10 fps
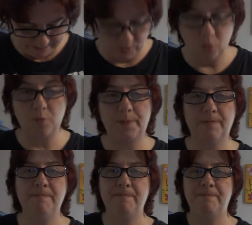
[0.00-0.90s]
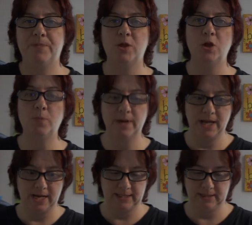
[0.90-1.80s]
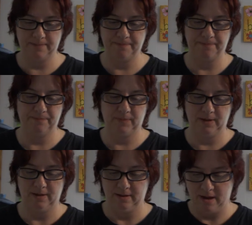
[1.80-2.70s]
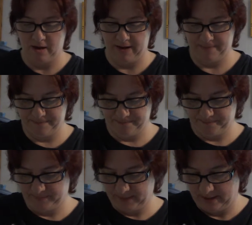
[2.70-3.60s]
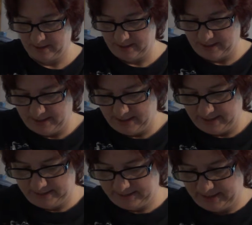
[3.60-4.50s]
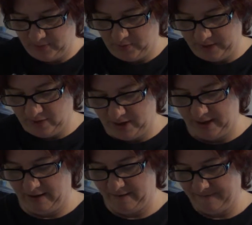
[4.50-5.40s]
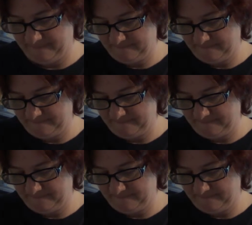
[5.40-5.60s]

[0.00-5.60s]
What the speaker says: Nope. Nope, it ain't. Alright, let's see what we got here.